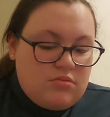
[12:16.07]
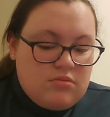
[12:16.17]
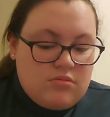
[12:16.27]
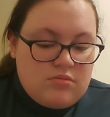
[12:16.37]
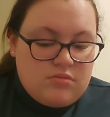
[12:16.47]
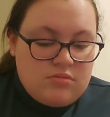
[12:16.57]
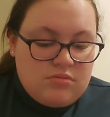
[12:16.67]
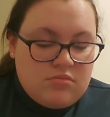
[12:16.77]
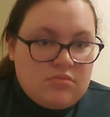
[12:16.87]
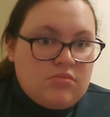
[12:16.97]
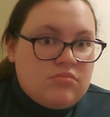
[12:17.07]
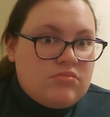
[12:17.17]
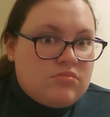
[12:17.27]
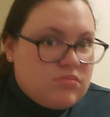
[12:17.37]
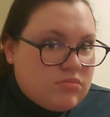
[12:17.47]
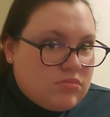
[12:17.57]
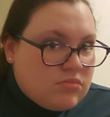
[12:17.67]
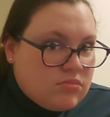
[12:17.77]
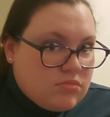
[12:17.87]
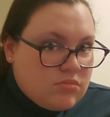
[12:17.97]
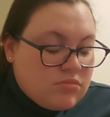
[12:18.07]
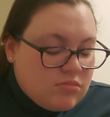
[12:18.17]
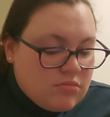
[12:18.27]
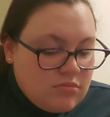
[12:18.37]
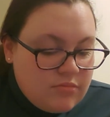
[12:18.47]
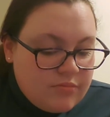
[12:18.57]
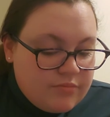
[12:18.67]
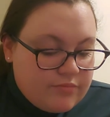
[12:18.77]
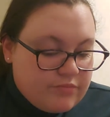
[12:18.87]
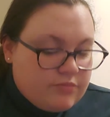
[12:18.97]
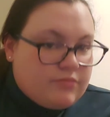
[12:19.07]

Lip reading: (silence)